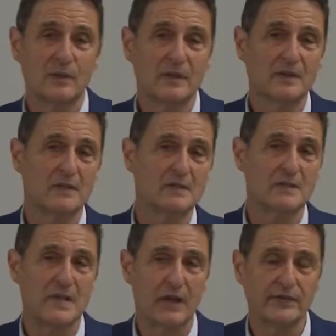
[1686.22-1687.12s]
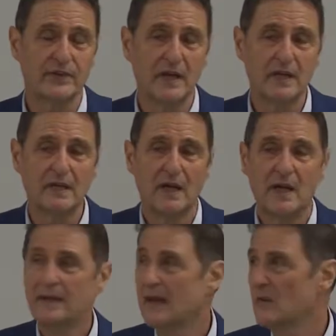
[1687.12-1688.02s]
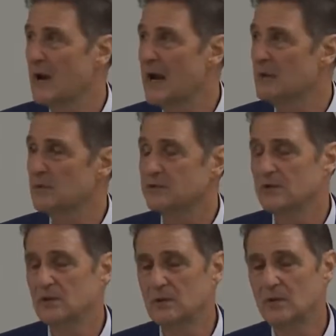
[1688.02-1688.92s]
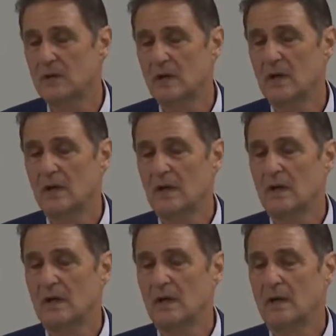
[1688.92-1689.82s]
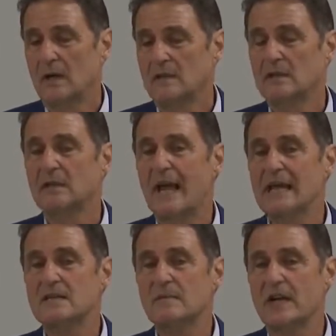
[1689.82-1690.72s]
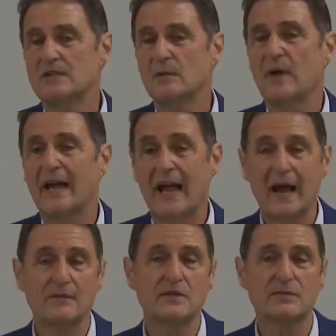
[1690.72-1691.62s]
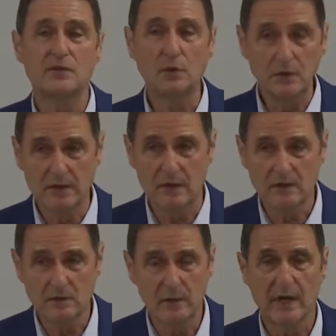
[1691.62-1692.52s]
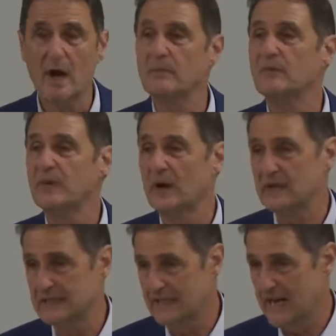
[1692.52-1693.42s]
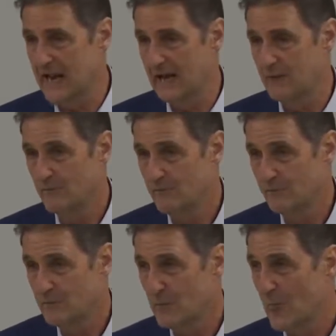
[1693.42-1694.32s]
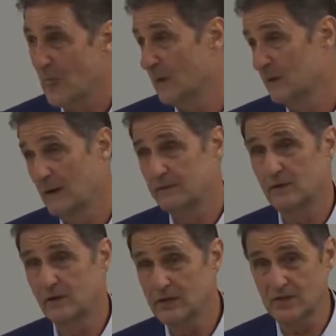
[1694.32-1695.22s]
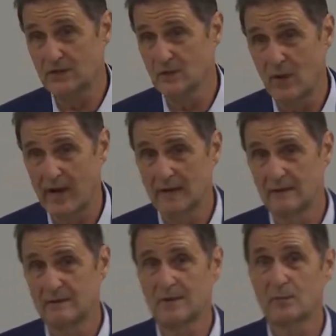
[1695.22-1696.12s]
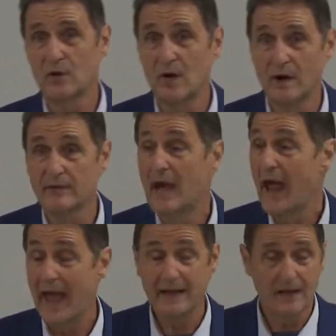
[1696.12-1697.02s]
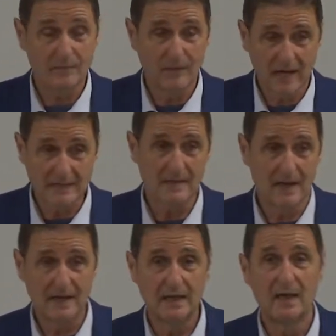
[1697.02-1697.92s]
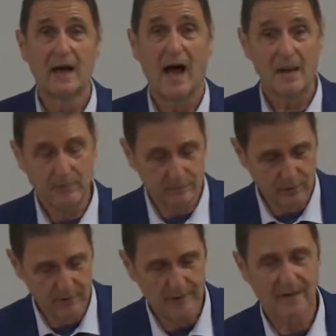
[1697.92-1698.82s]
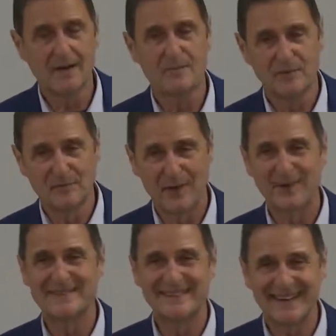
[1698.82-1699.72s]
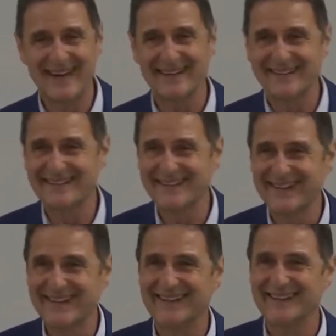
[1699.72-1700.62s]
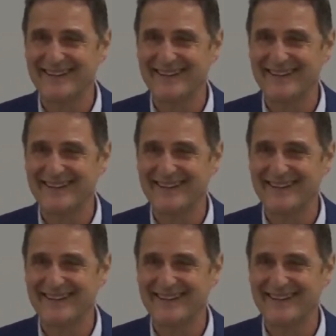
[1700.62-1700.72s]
with the nurses' health study, they were able to delay dementia by an average of 2 years with a cup of berries a day. A delicious way to put off. And in my study, I put a cup of berries a day in the study.